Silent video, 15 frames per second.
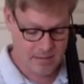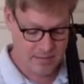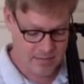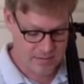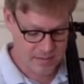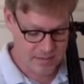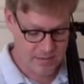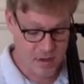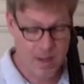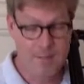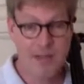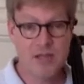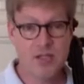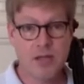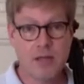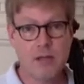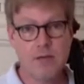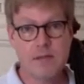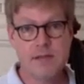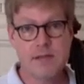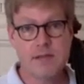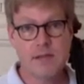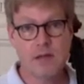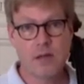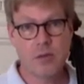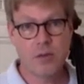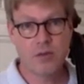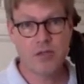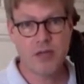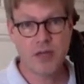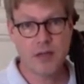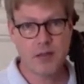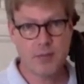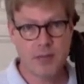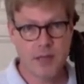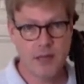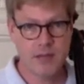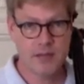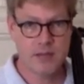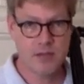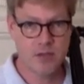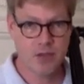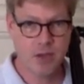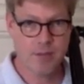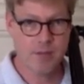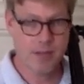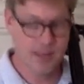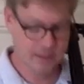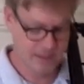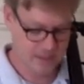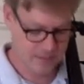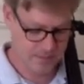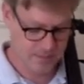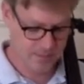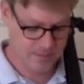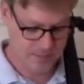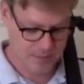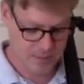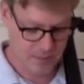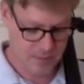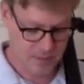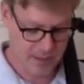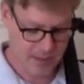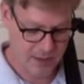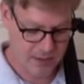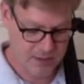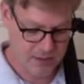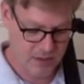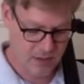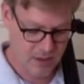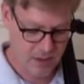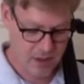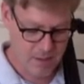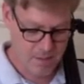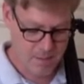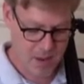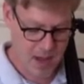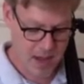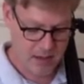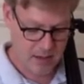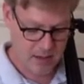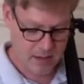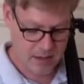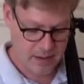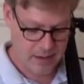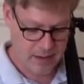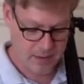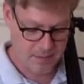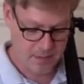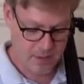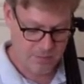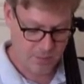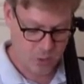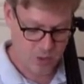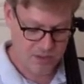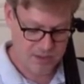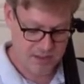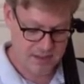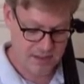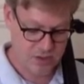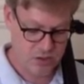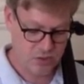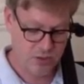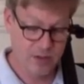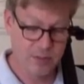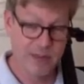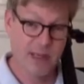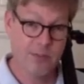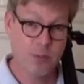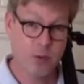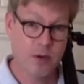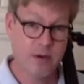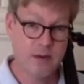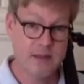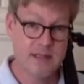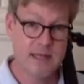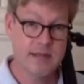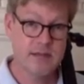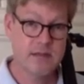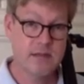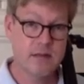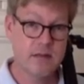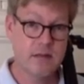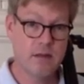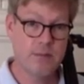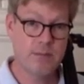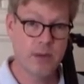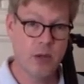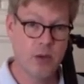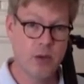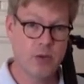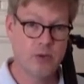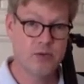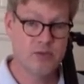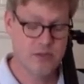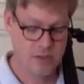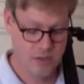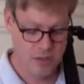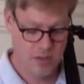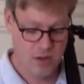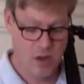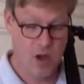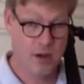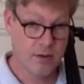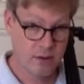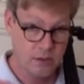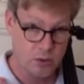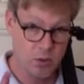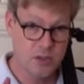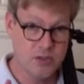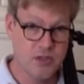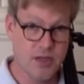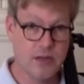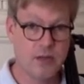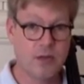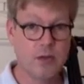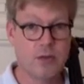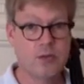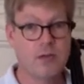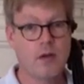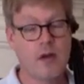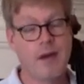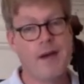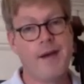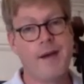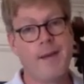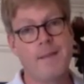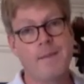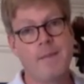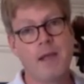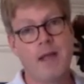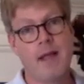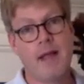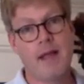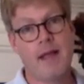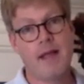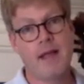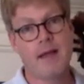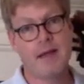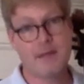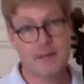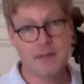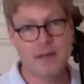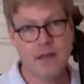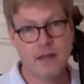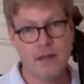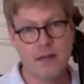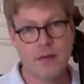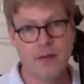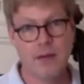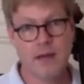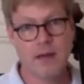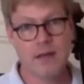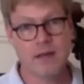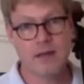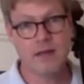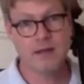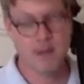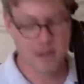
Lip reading: This is not my cello. This is a loaner cello. Mine is in the shop getting some repairs. But of course, it's extremely important to test the bows on your cello. And I did that already.